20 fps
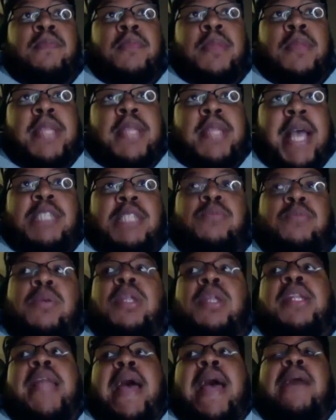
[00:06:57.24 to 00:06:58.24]
That's what
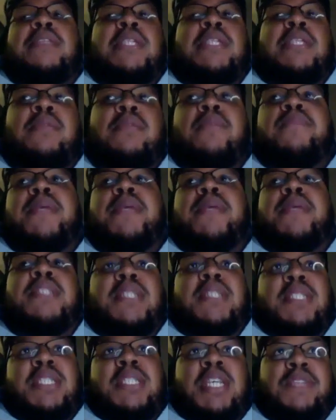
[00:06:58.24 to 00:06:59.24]
allows him to be
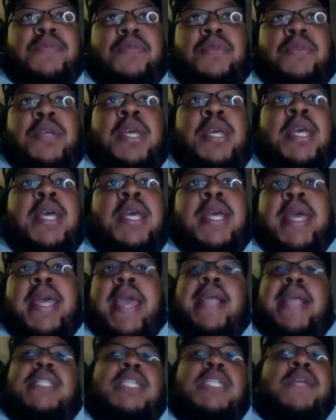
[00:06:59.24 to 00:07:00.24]
successful.
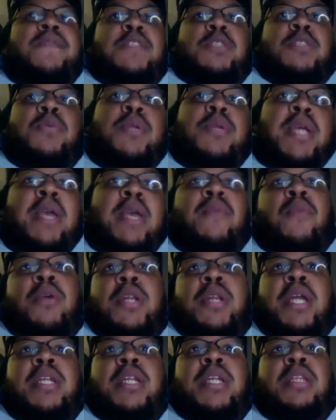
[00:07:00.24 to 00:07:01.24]
18 for 28,
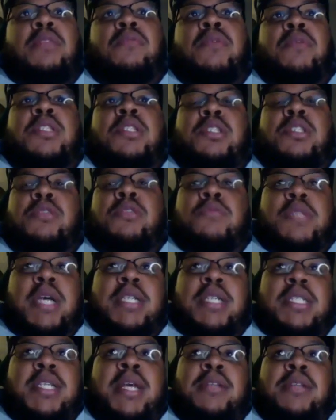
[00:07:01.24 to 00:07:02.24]
193, 2
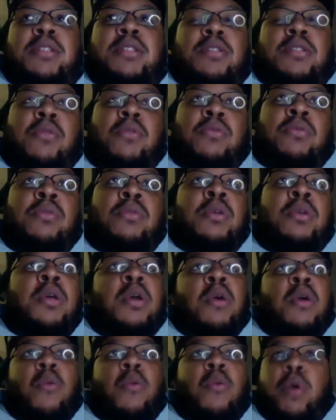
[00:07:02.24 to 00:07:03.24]
touchdowns total,
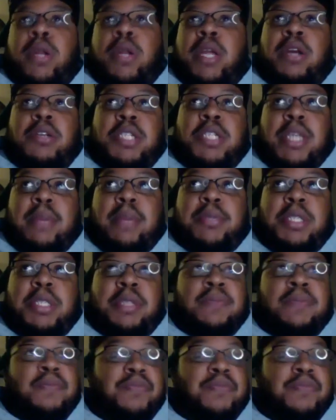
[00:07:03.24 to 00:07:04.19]
1 interception,